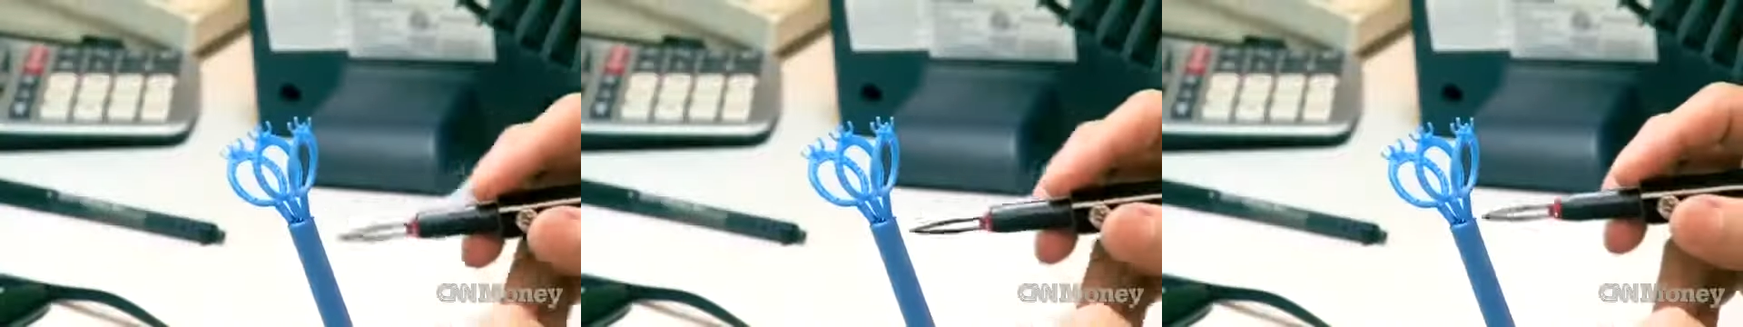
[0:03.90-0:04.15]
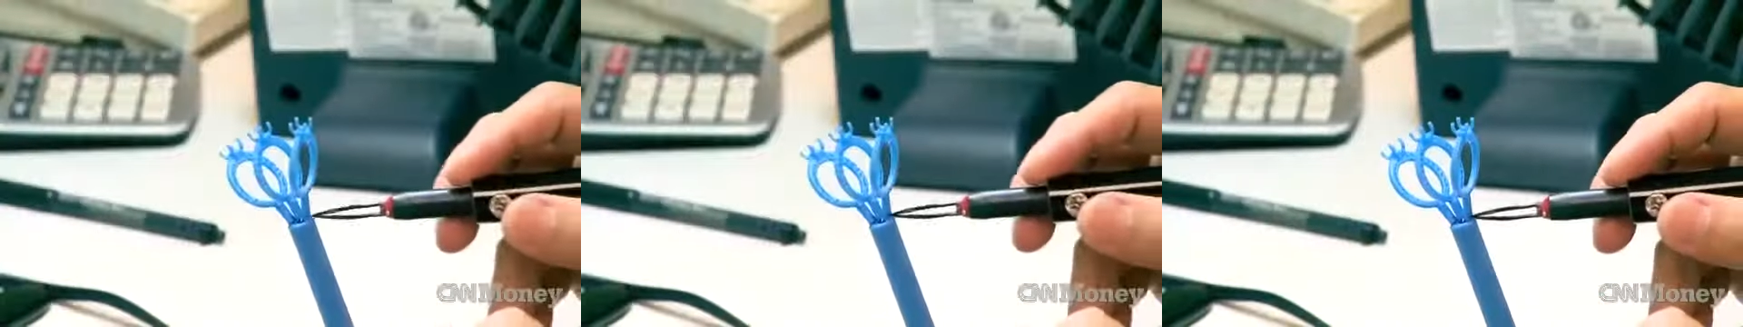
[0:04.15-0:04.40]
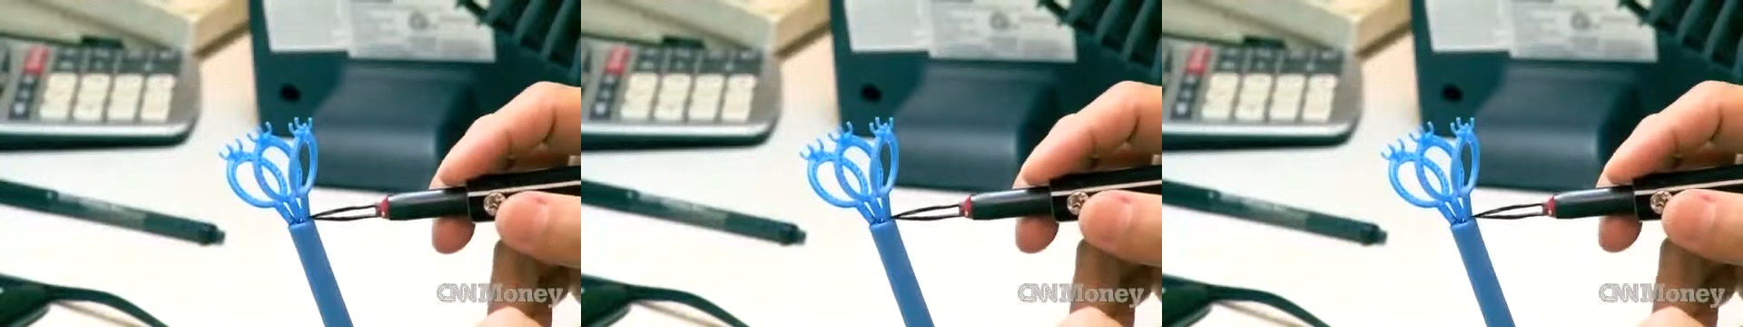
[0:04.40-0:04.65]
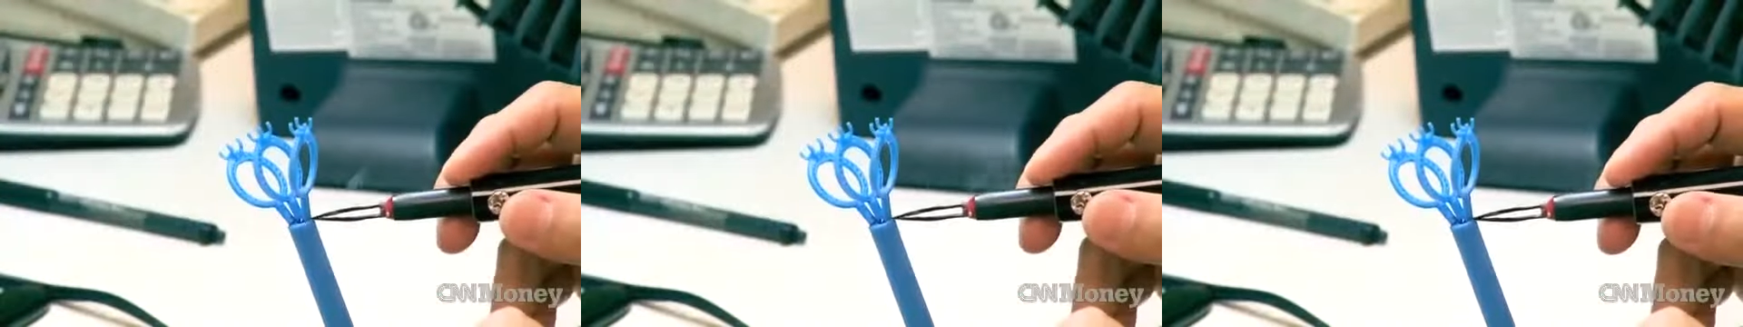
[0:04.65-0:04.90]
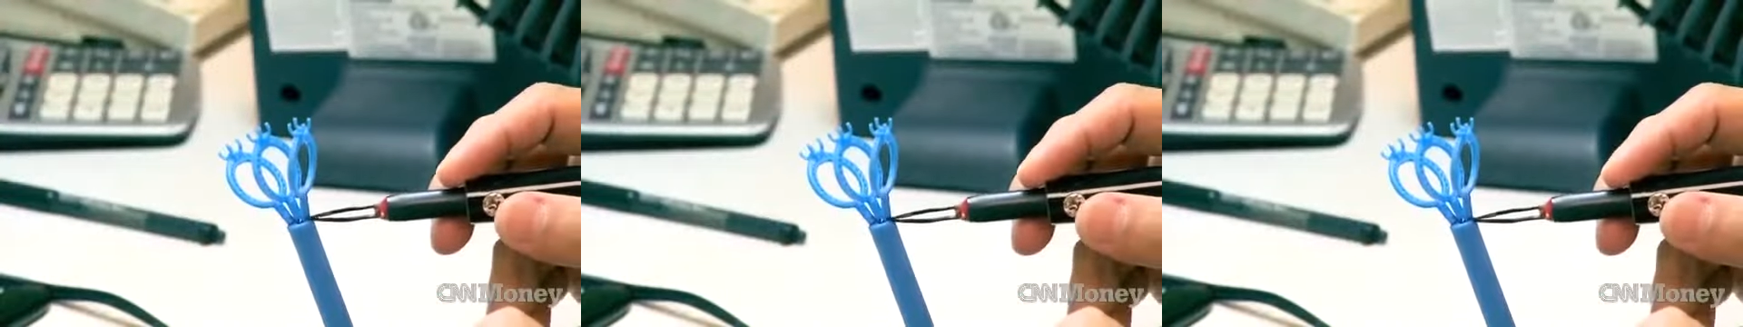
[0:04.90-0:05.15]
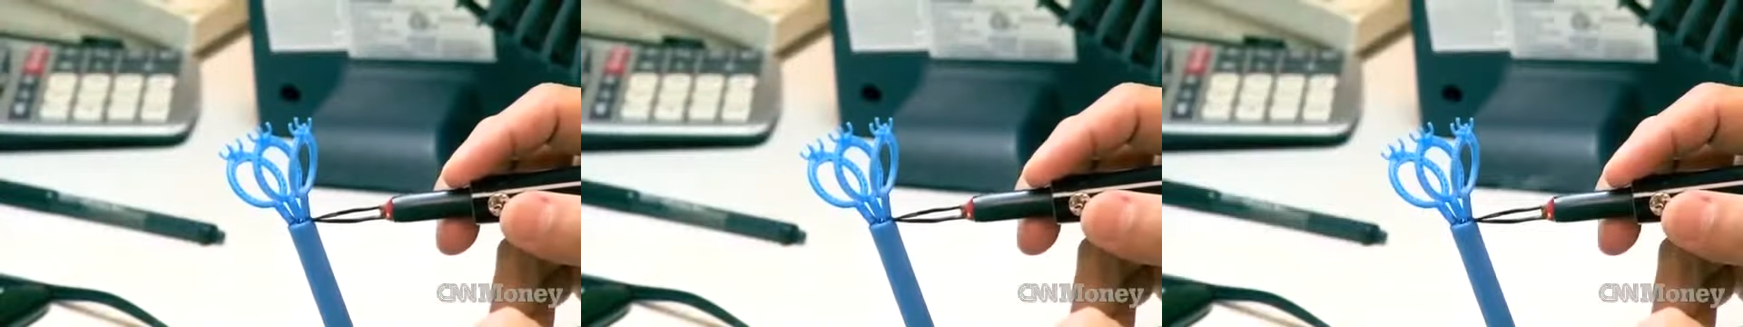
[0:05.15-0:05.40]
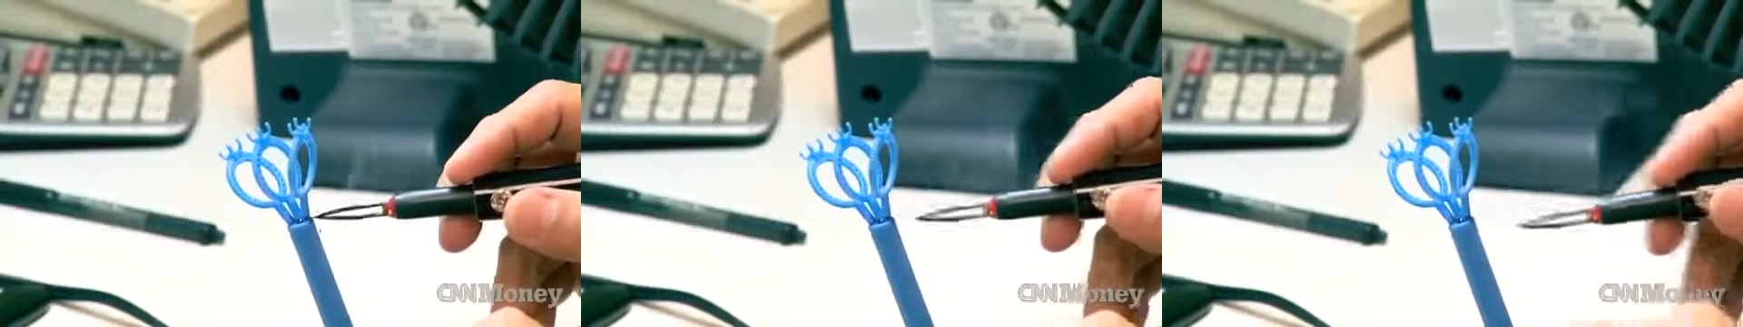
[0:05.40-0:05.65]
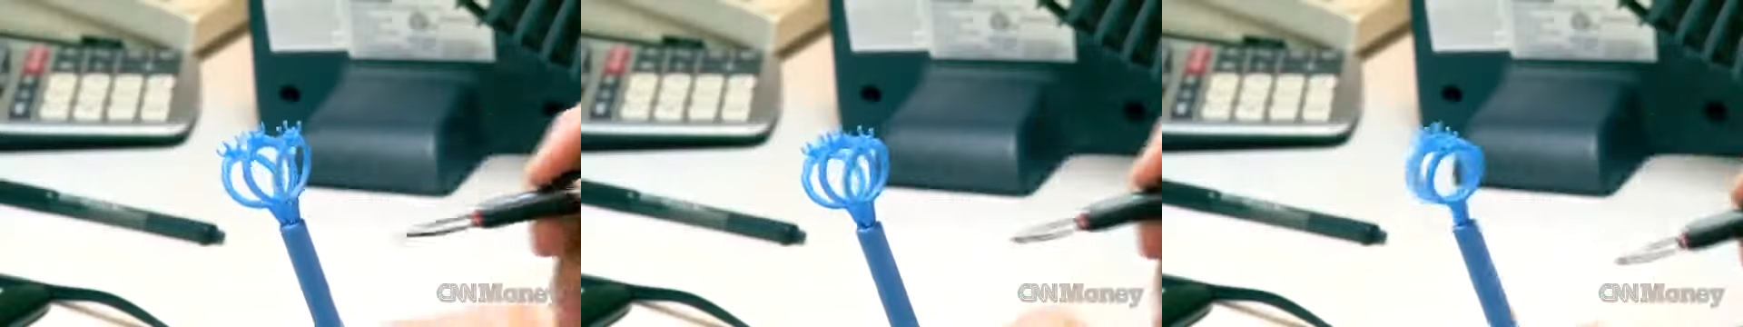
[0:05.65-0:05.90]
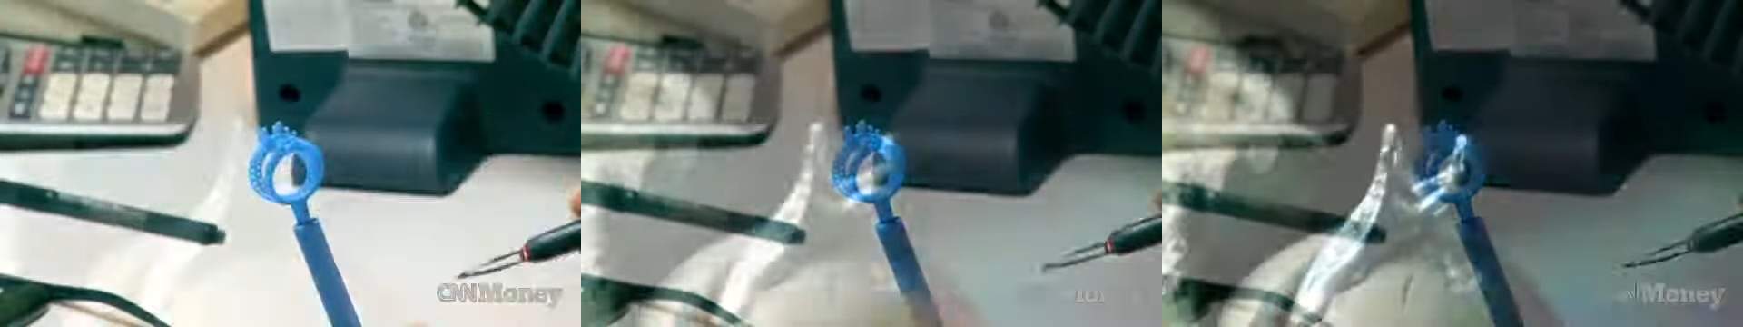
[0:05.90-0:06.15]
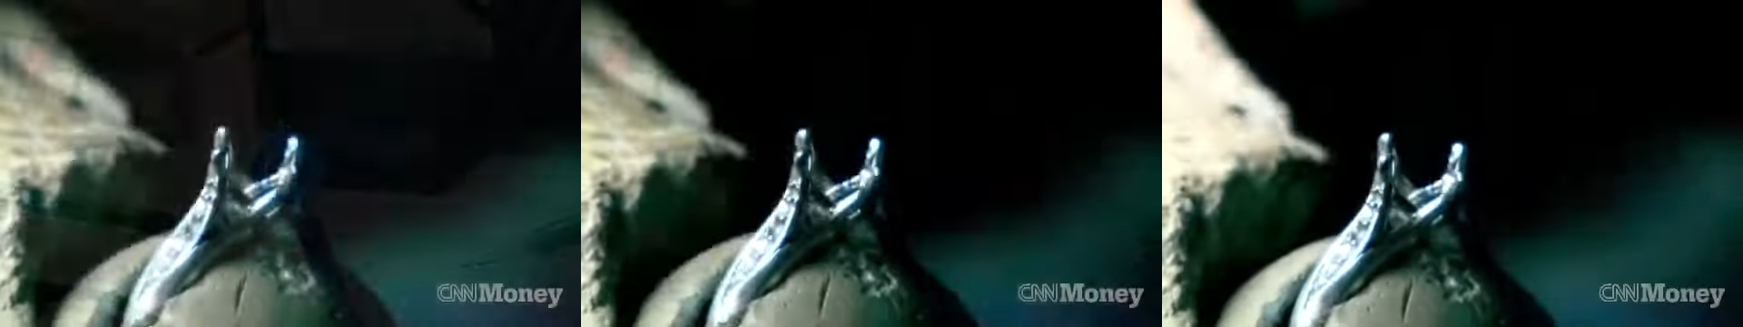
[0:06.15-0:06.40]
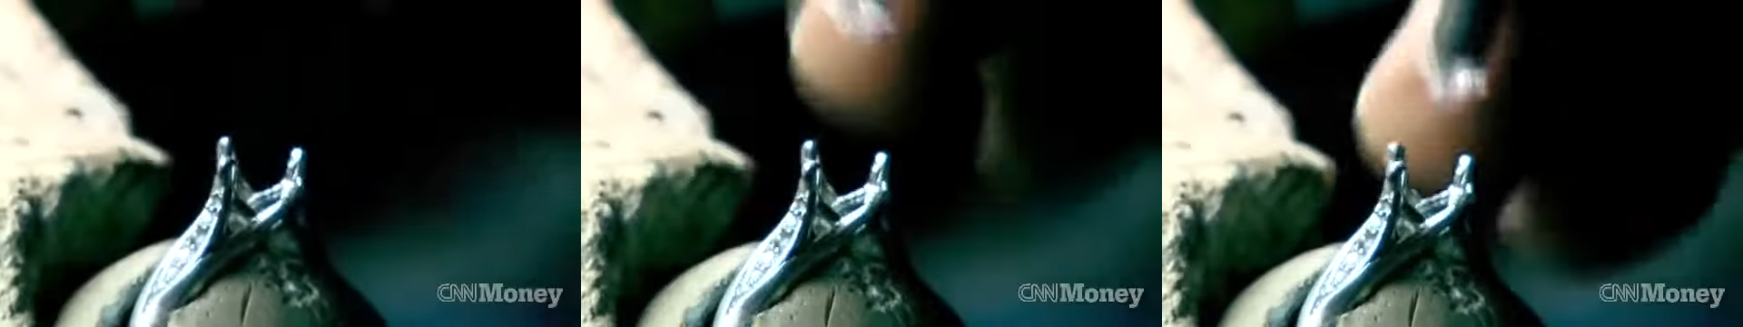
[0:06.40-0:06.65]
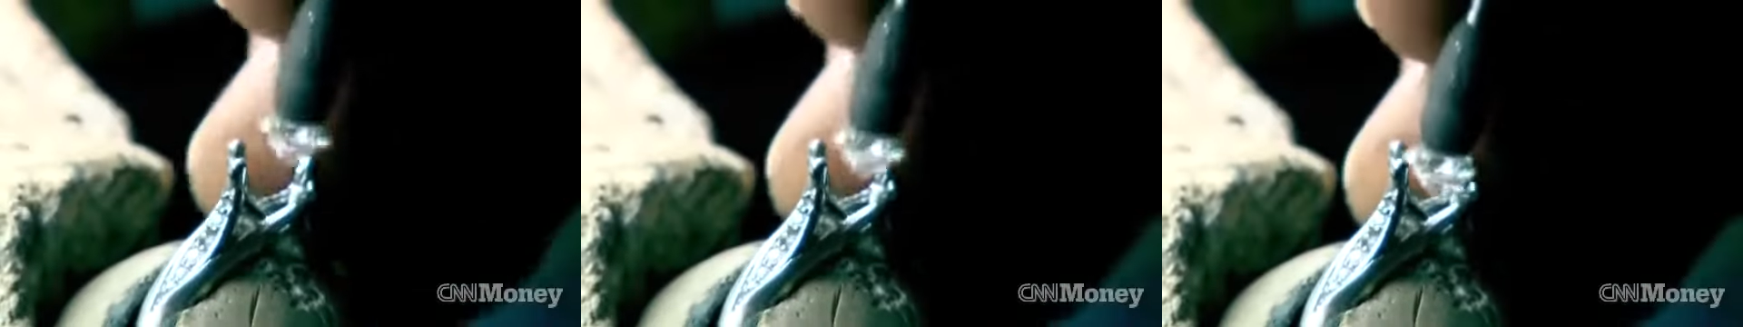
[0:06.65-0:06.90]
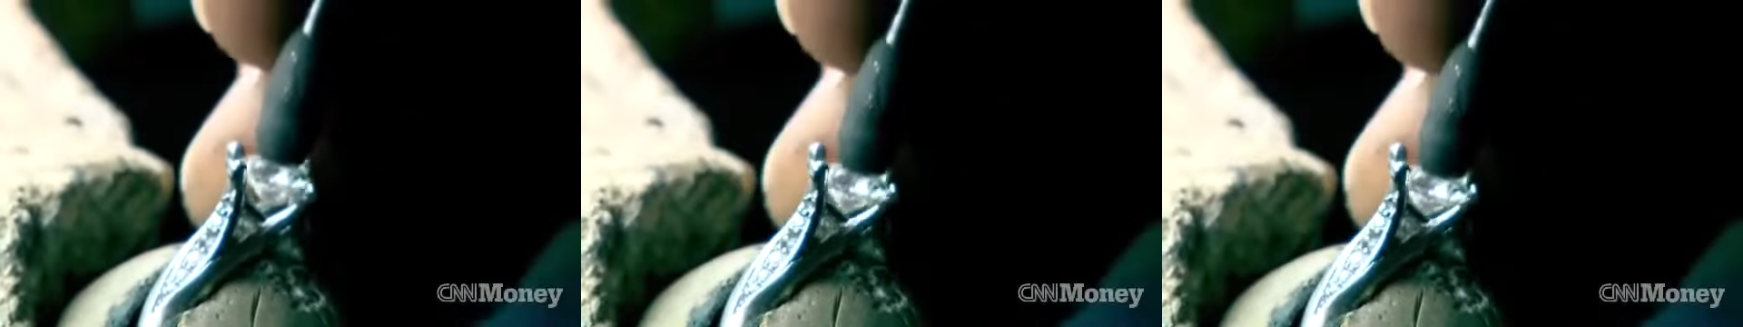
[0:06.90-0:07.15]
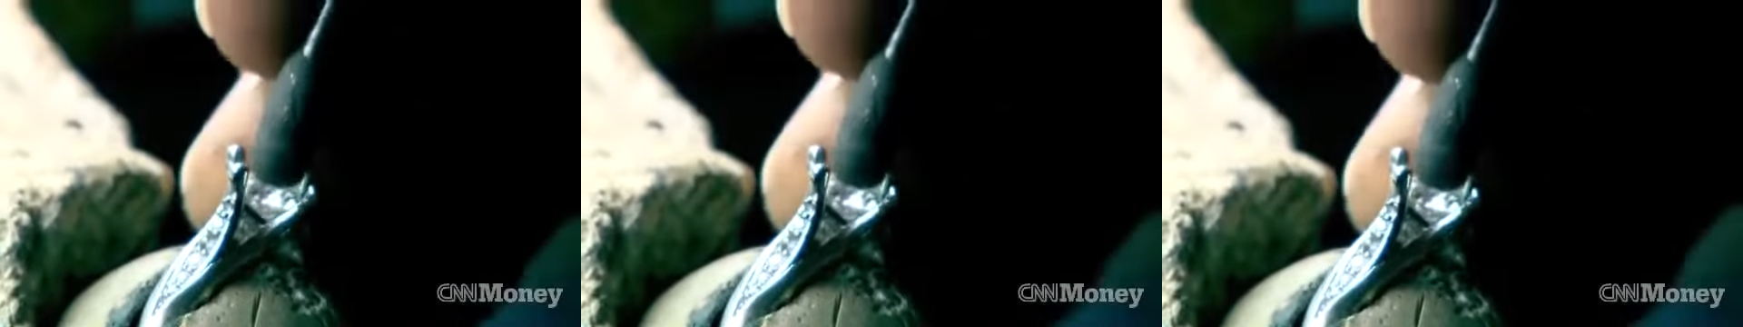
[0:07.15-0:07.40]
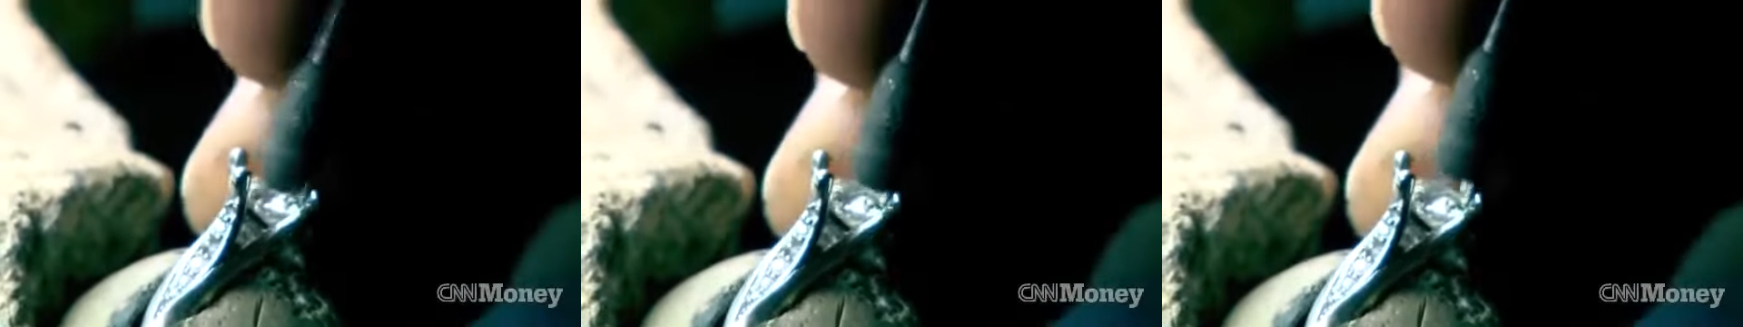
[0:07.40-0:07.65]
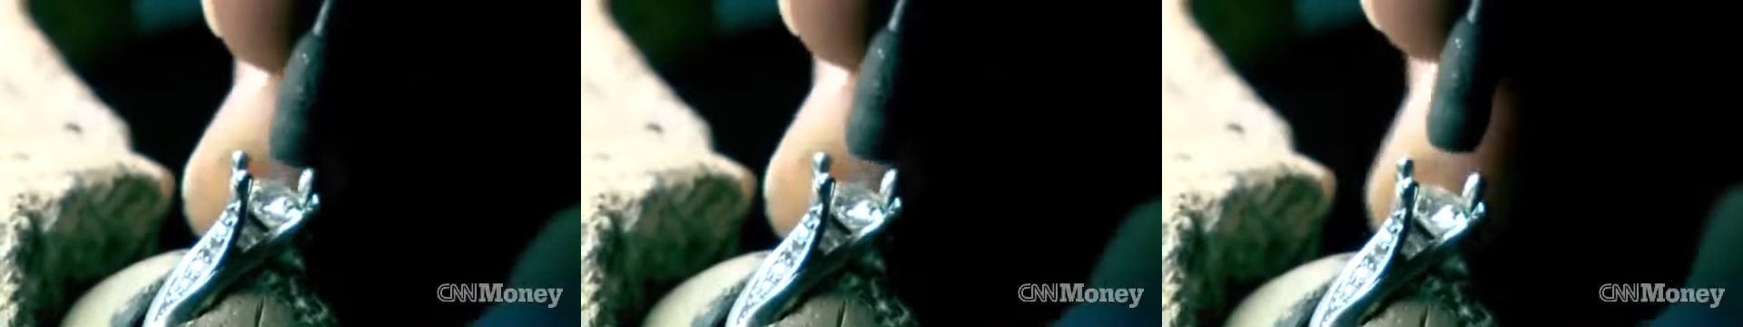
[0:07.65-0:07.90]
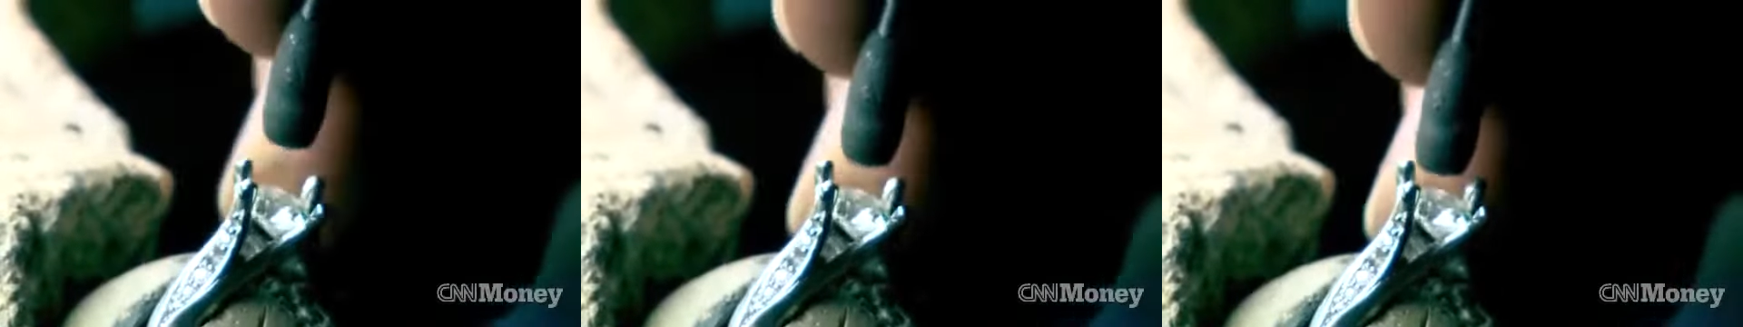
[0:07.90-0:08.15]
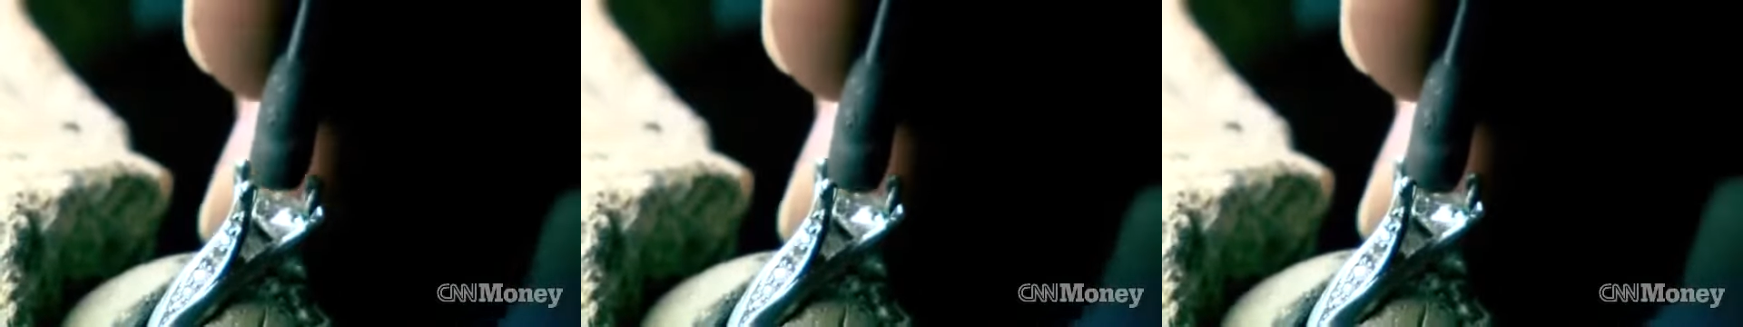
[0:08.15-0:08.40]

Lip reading: [unreadable: no face in view]